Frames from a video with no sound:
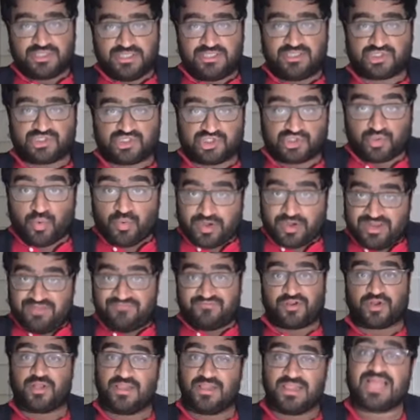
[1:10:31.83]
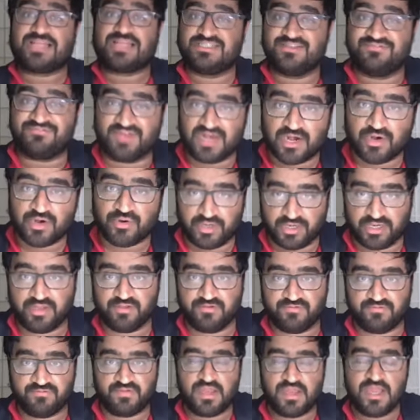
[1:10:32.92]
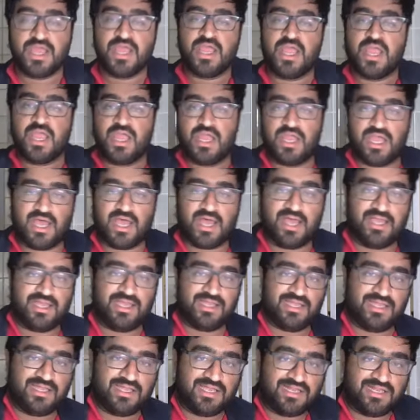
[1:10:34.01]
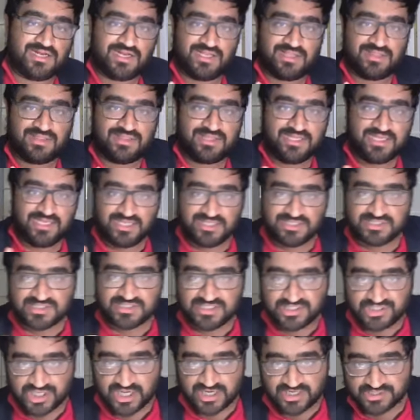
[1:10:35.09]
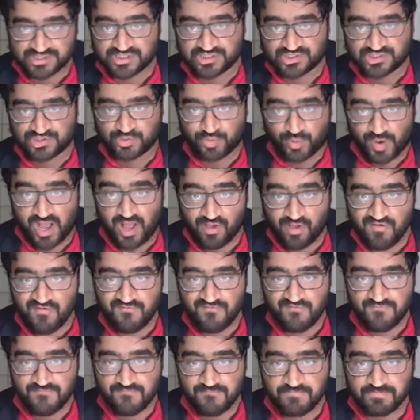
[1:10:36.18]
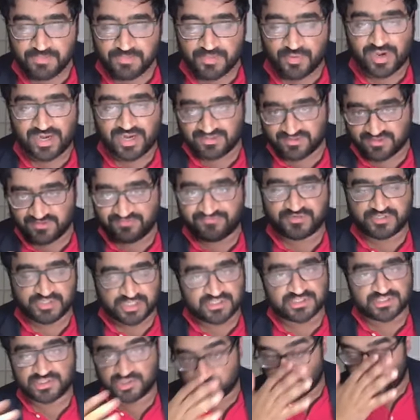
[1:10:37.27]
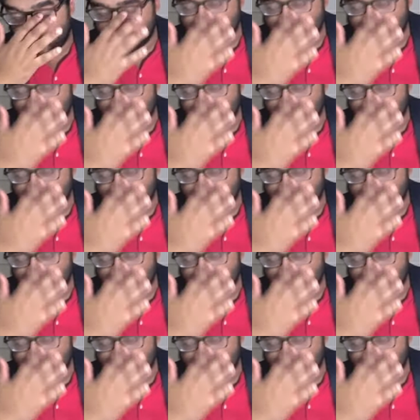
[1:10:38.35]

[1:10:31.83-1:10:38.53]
the story of a collective narrative. Uh, it leads to Genesis twelve, right? The Genesis one